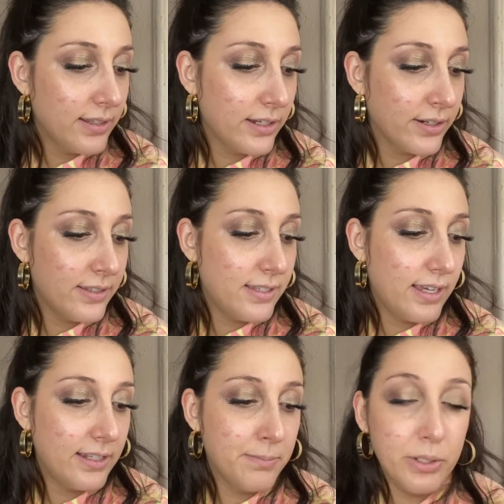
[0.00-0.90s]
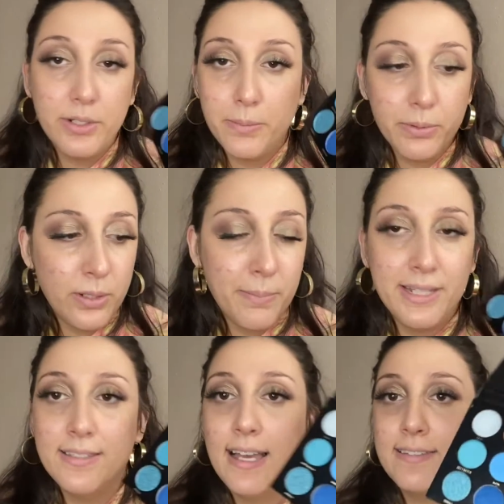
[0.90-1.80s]
There is a muted blue. I mean,
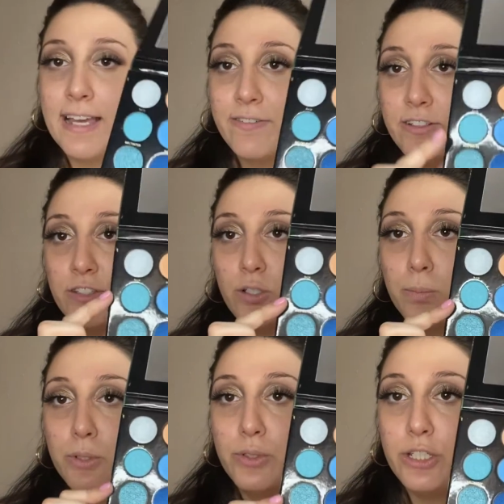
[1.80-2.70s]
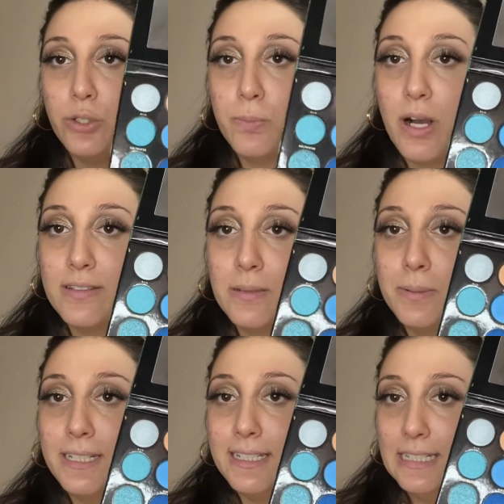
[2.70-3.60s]
this has every single blue that you
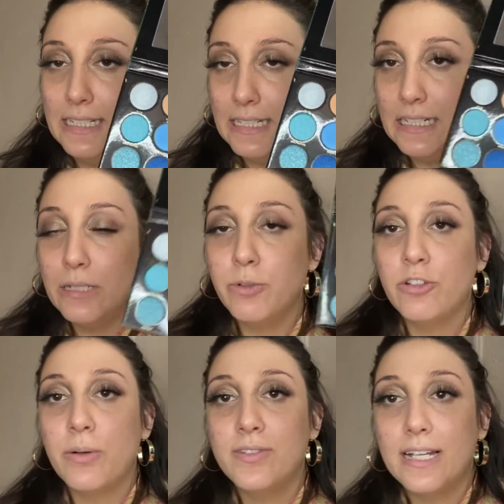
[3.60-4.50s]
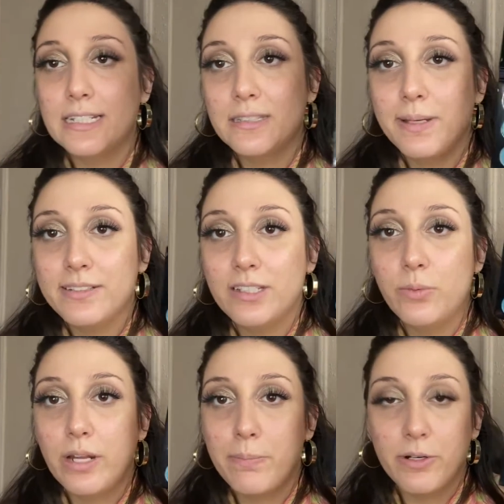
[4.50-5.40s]
possibly need, which I was not expecting
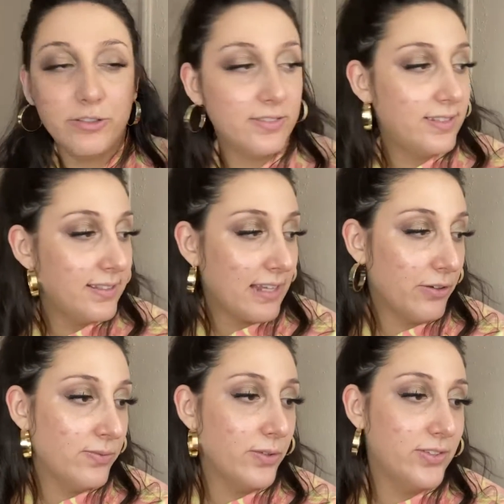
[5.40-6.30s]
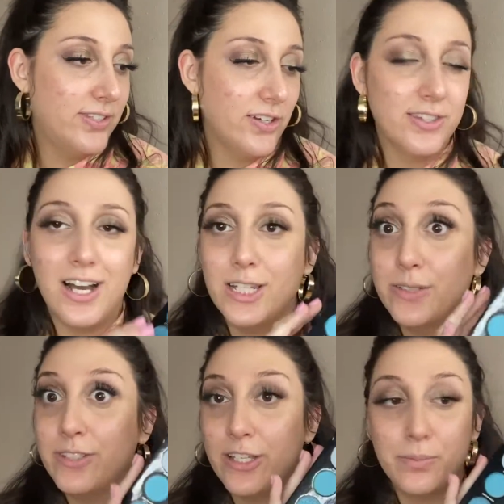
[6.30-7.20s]
when I purchased this. I was focusing on the
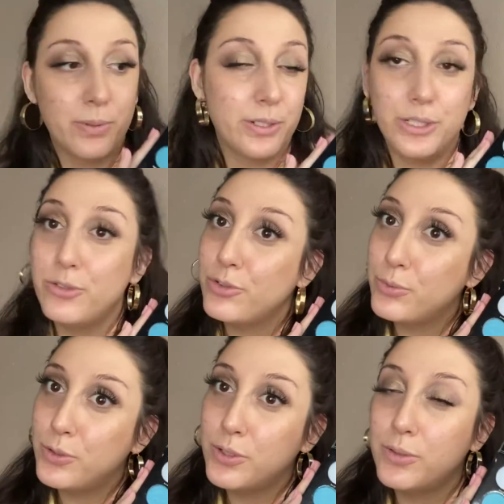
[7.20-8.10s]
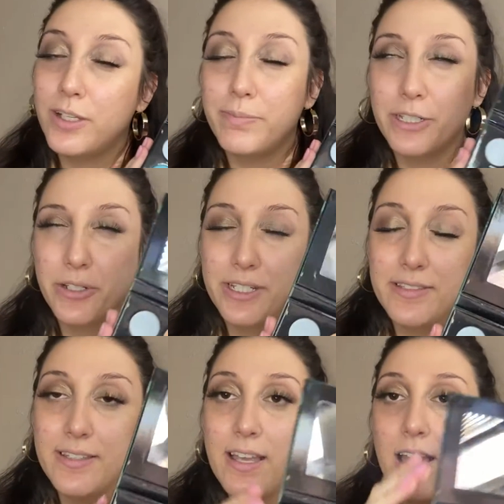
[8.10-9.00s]
olives as per usual, love my greens,